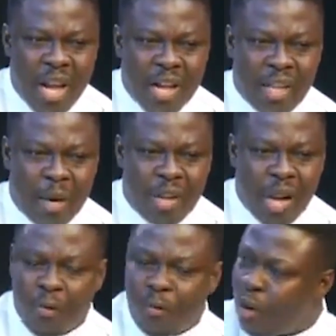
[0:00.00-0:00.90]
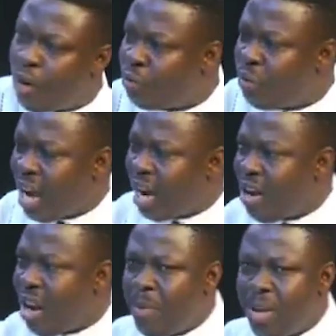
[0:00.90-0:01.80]
some kind of luxury
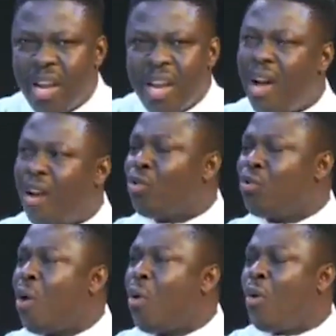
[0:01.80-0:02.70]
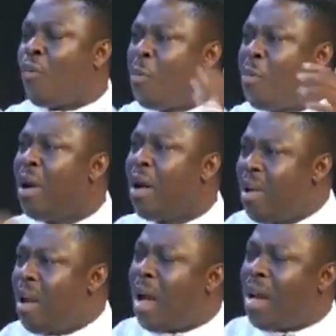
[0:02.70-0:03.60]
kakrebi. Now so kakokofobia
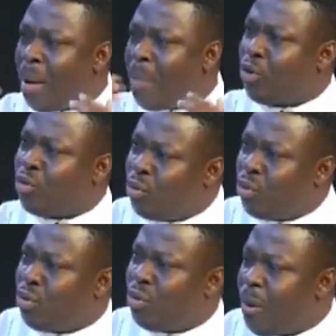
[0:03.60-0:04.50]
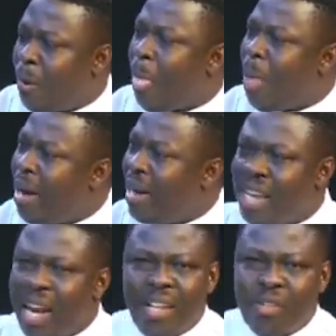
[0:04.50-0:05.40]
about the abeto also. About the
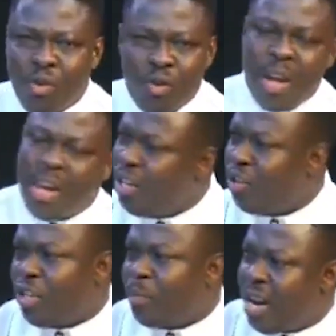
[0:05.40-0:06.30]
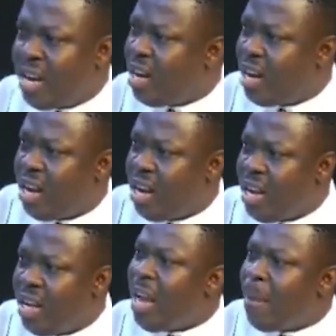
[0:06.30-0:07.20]
sana is going to be a dangerous burden.
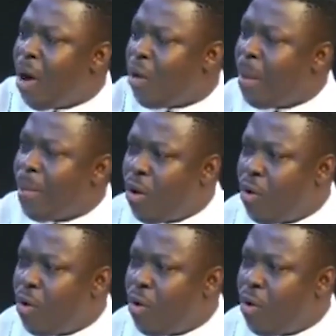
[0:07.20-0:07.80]
Yeah, man, come on.